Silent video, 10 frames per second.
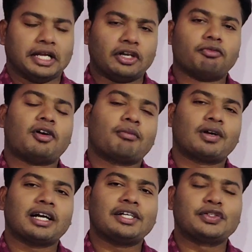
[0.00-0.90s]
Hello
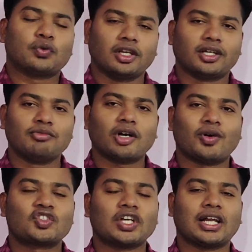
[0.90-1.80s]
Pharma guys, welcome to
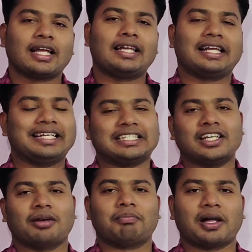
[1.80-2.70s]
our channel Easy
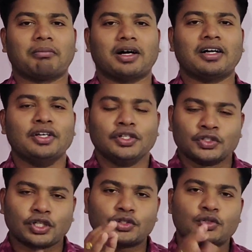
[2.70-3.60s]
Learn Pharma.
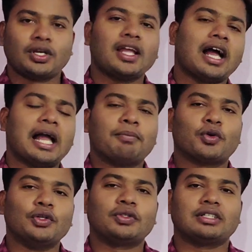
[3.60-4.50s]
So today I am
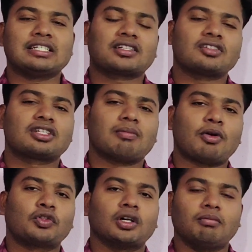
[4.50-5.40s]
going to discuss
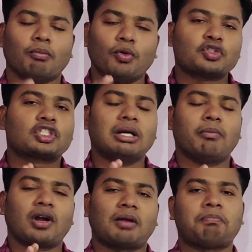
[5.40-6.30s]
about the most
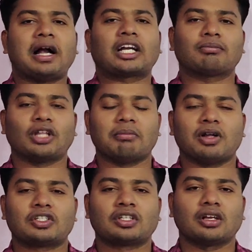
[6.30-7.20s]
important part of the
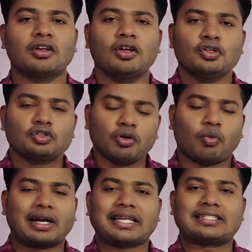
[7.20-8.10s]
emulsion. So
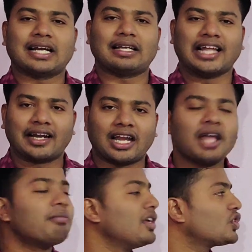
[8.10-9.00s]
what is that? That
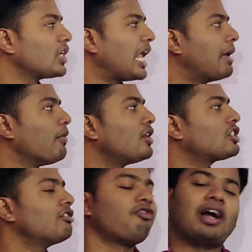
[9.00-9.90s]
name is
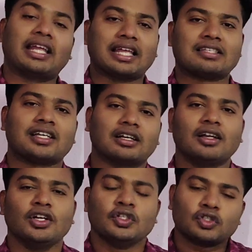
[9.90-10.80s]
emulsifying agent.
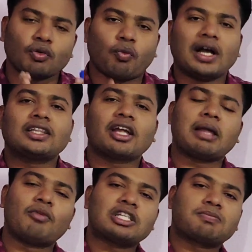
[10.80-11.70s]
So why the
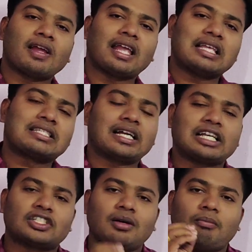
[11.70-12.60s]
emulsifying
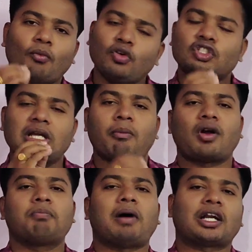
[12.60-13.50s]
agent is the most
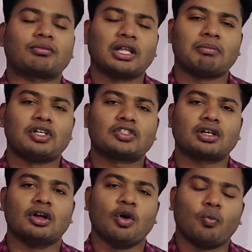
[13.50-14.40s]
important part of the
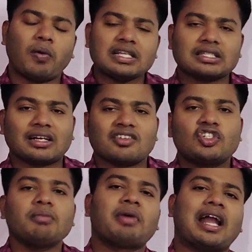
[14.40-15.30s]
emulsion? What is the
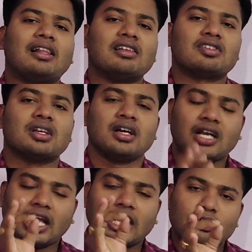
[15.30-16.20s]
reason behind this?
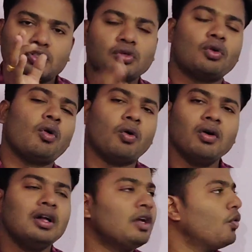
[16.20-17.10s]
You should
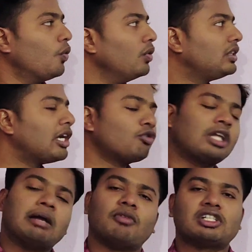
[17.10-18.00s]
know
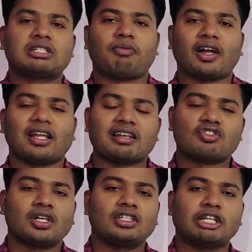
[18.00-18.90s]
without emulsifying
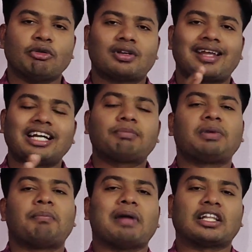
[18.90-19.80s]
agent you can't
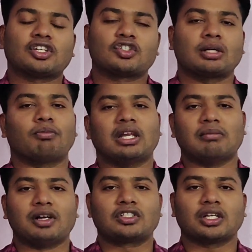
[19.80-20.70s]
prepare the stable
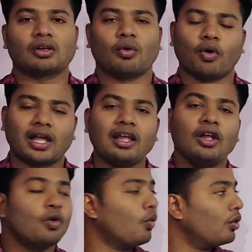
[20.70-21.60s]
emulsion. Okay,
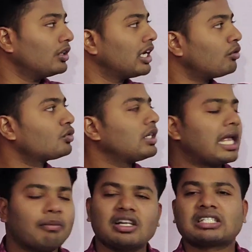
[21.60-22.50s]
without
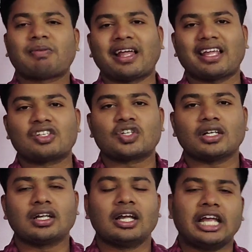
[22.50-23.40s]
emulsifying
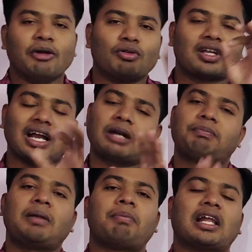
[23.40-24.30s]
agent you can't
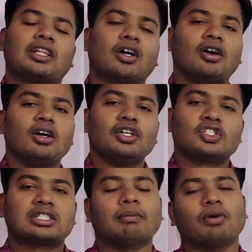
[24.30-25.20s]
prepare the
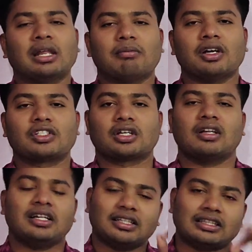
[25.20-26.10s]
stable
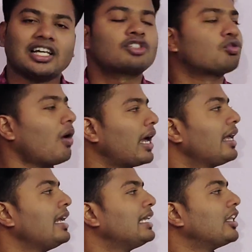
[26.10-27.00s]
emulsion. That's
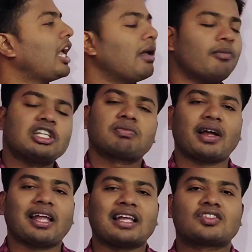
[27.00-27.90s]
why the
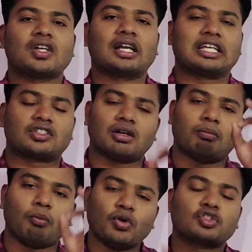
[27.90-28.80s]
emulsifying agent is the
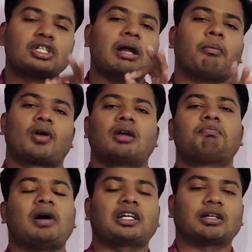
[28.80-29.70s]
most
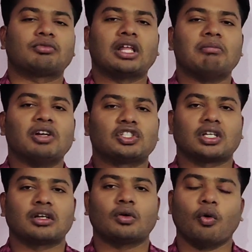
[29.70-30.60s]
important part of the
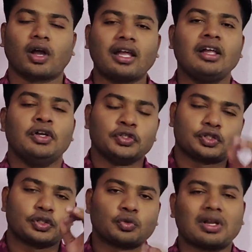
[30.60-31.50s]
emulsion. Okay,
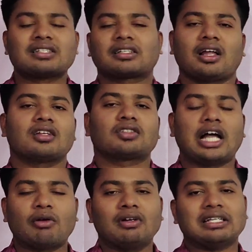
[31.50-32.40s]
so today's class
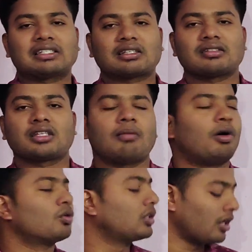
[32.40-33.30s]
I will discuss
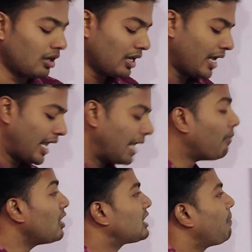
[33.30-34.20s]
about the
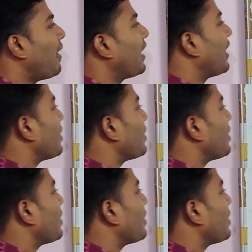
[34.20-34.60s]
emulsifying